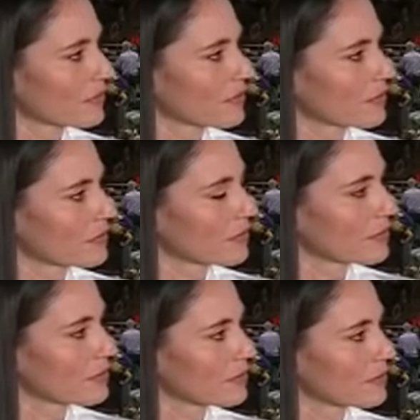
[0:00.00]

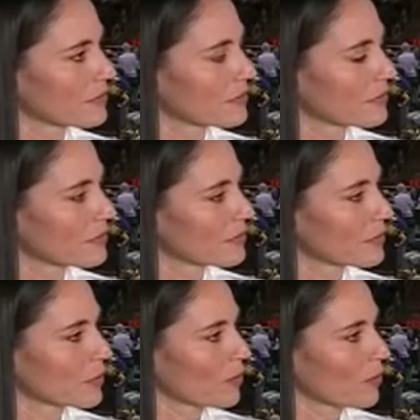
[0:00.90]

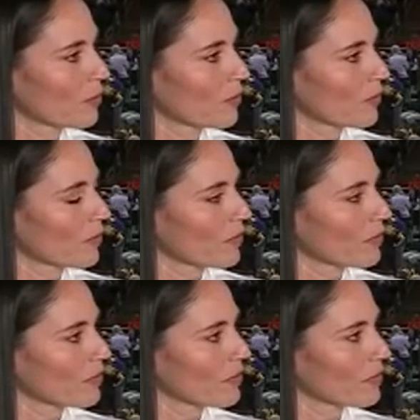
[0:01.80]

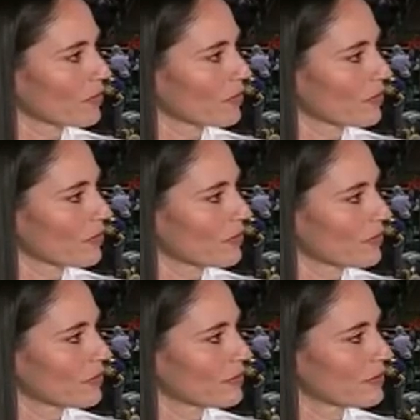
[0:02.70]

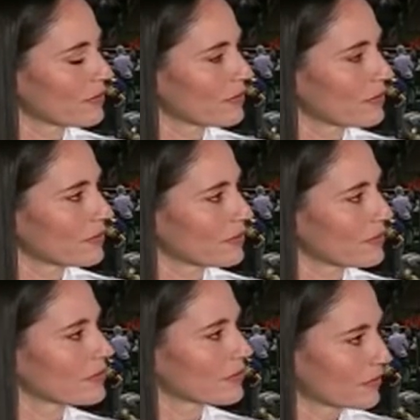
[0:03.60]

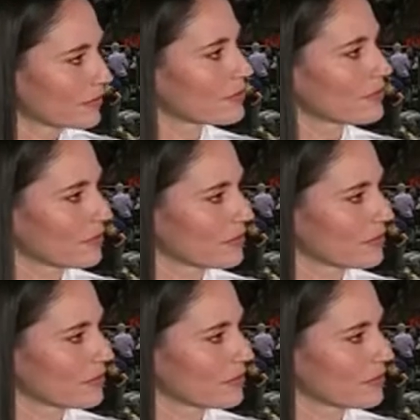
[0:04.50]
This person isn't speaking.